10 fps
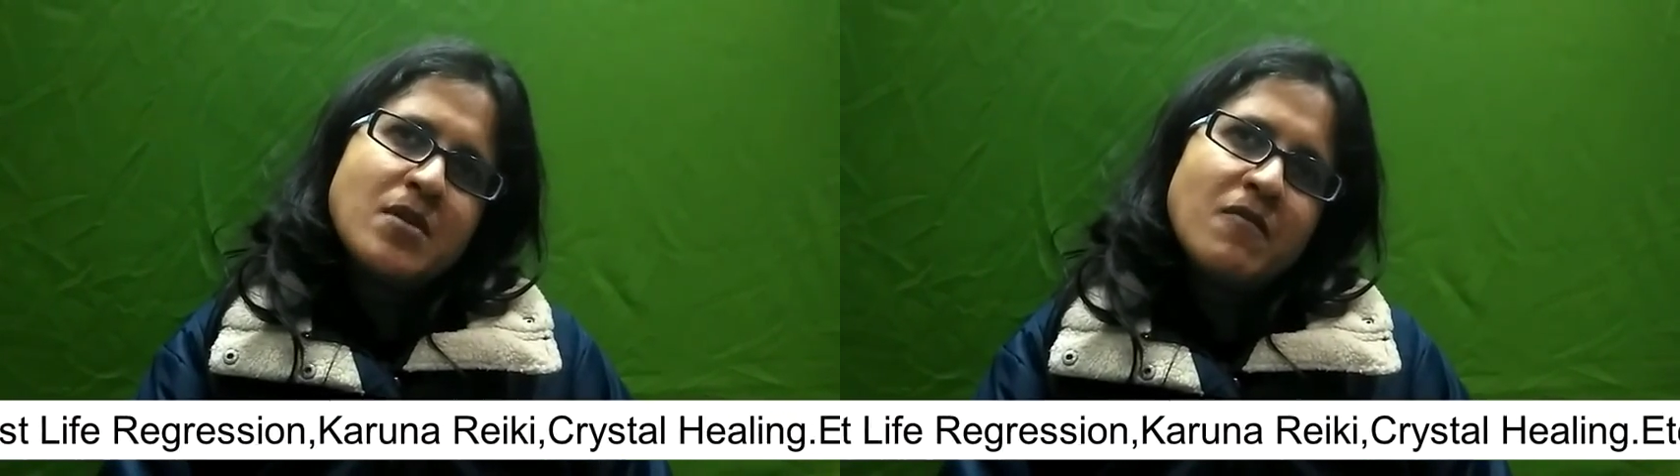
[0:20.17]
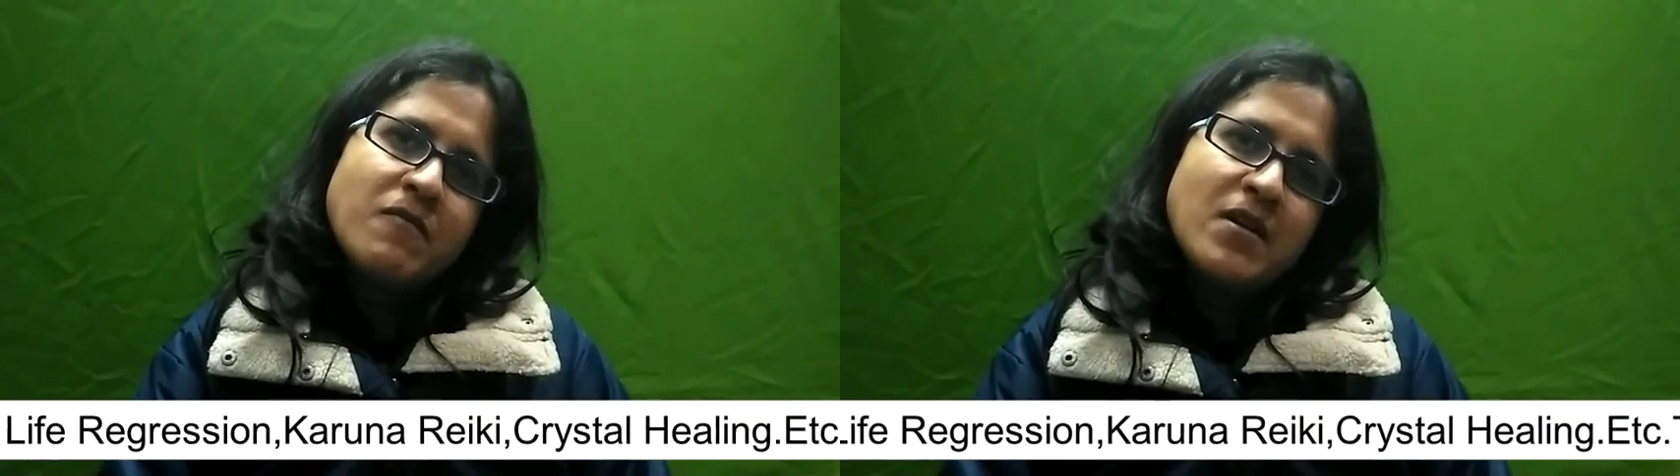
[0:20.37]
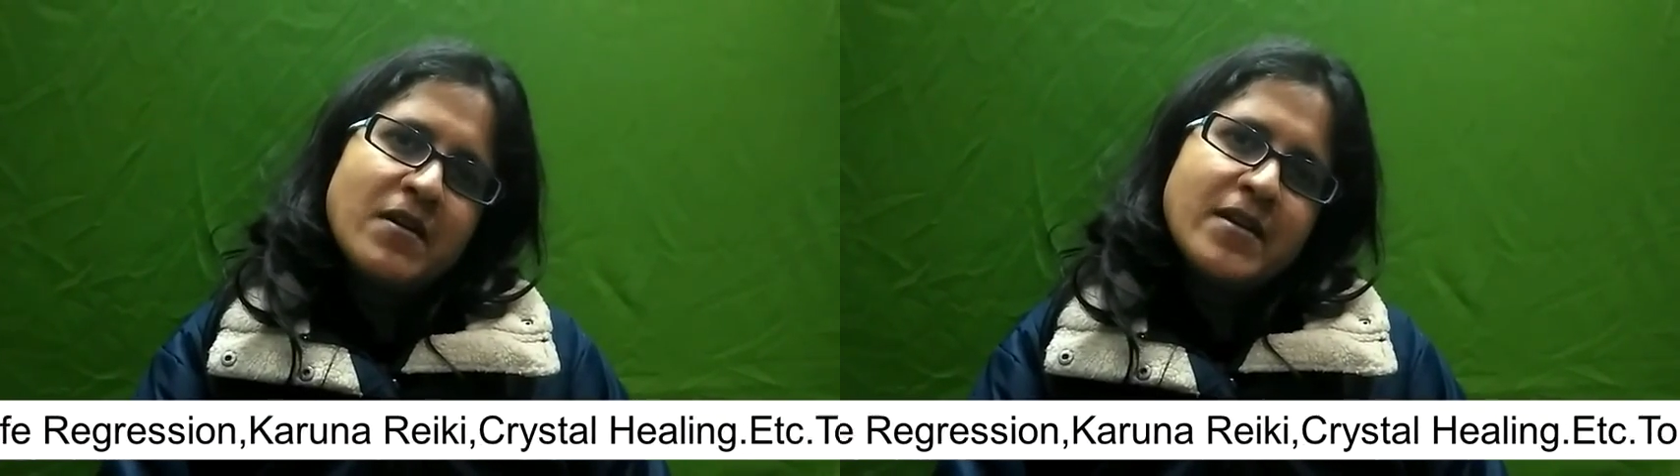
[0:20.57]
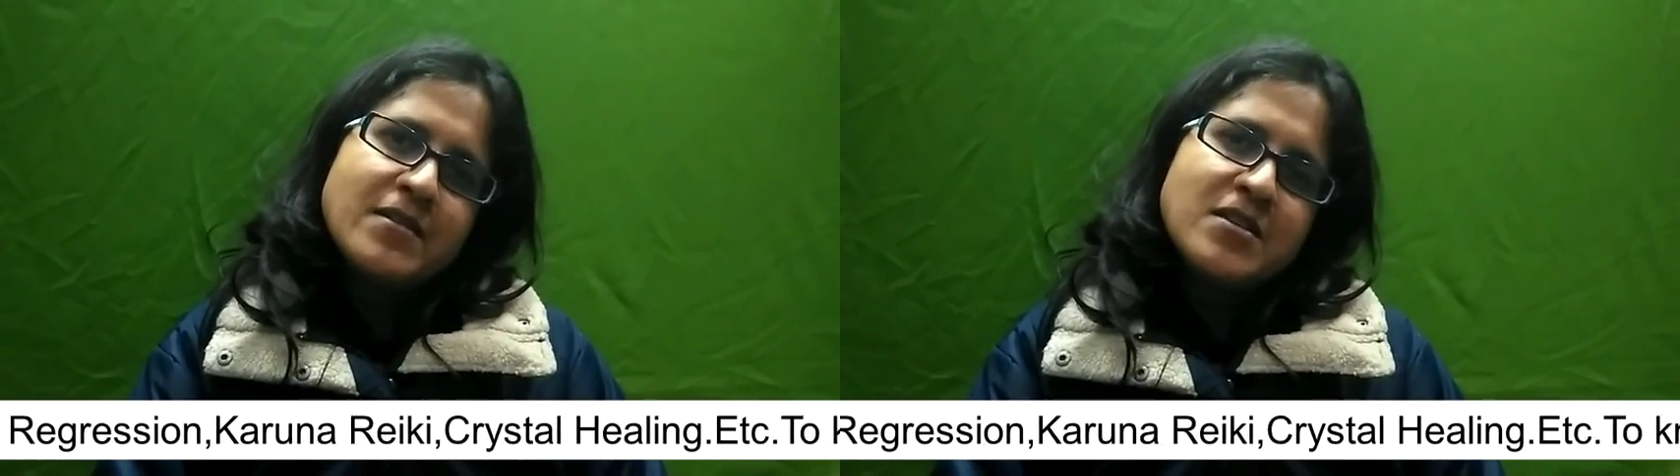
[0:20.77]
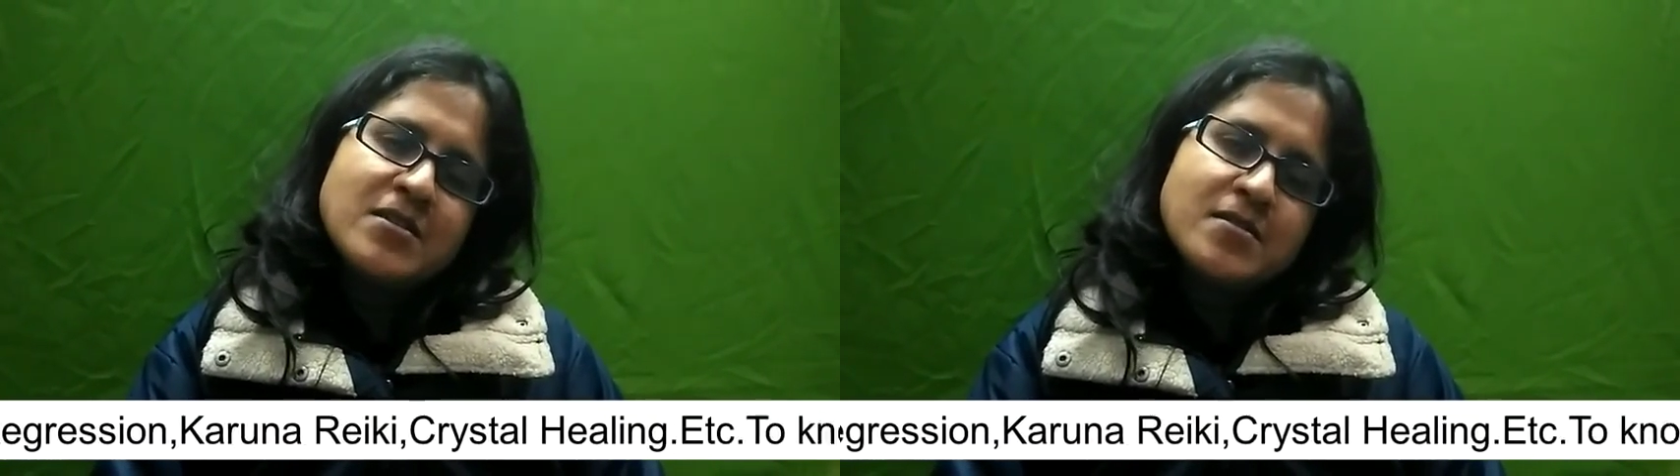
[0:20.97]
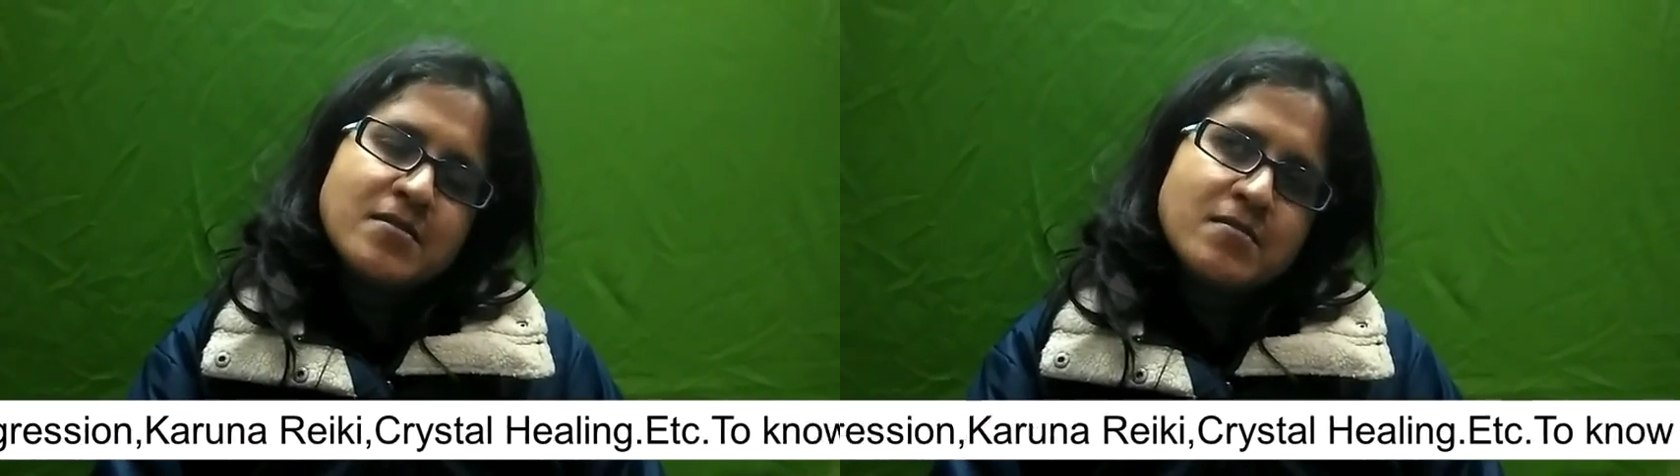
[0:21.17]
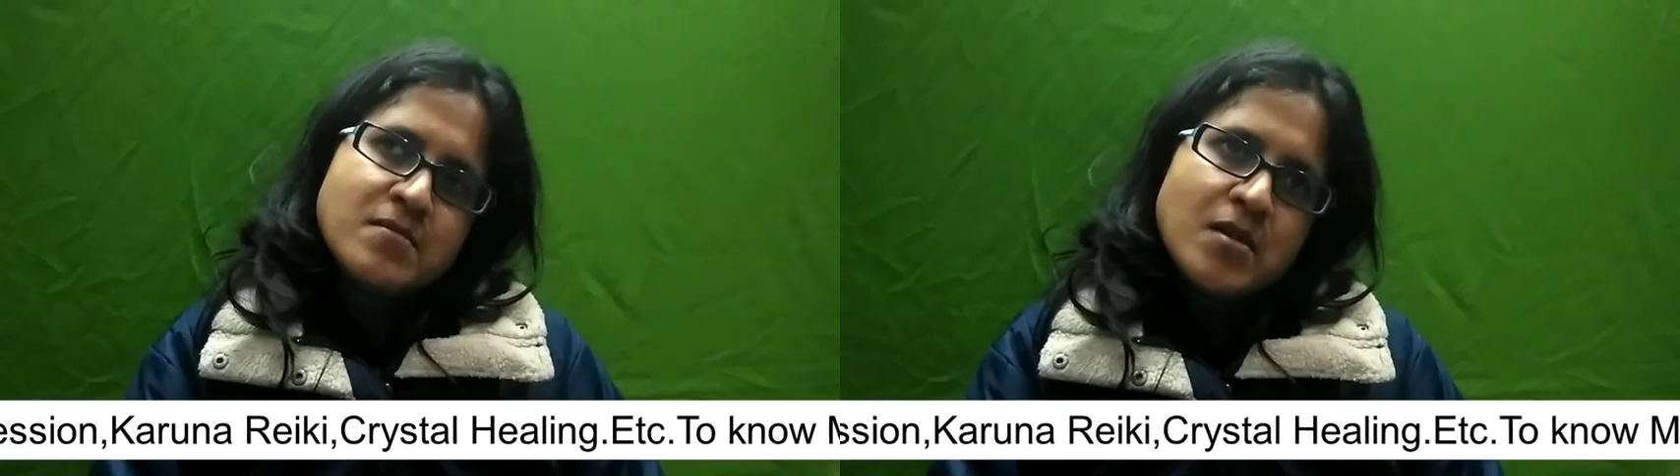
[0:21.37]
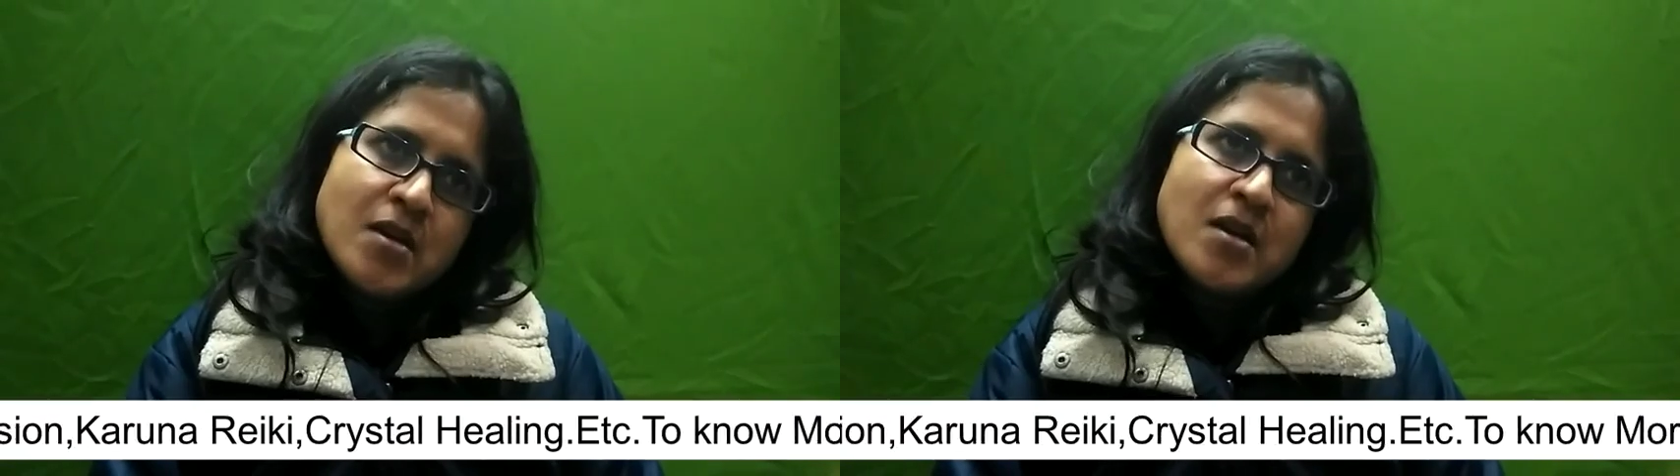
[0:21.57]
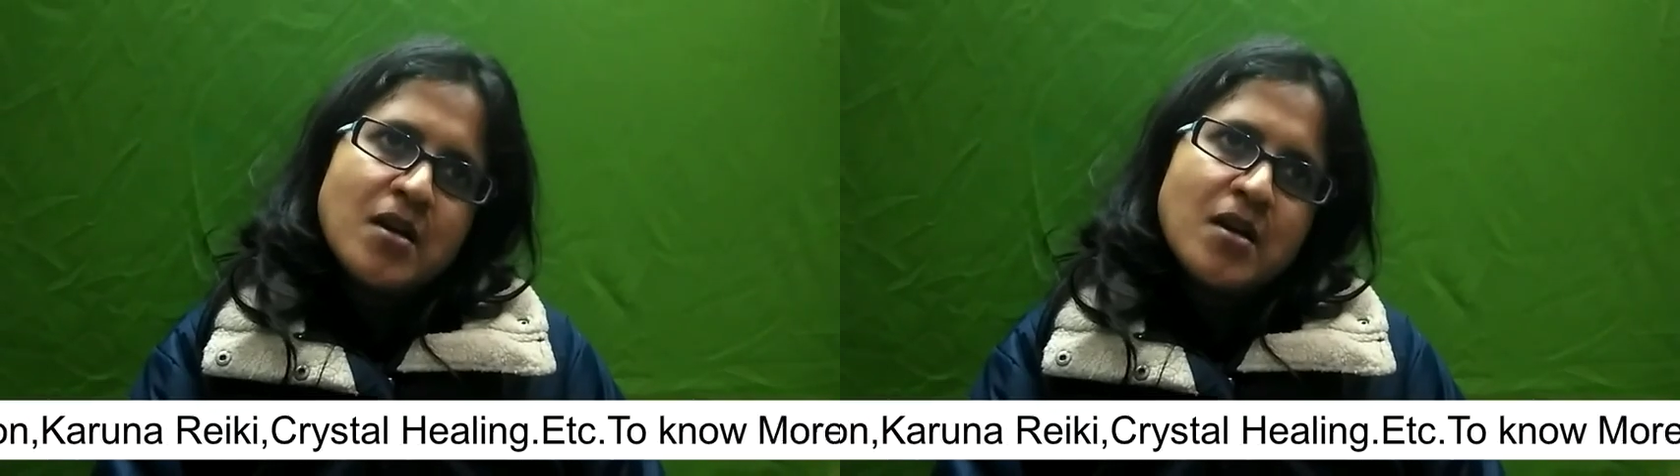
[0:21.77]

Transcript: of learning these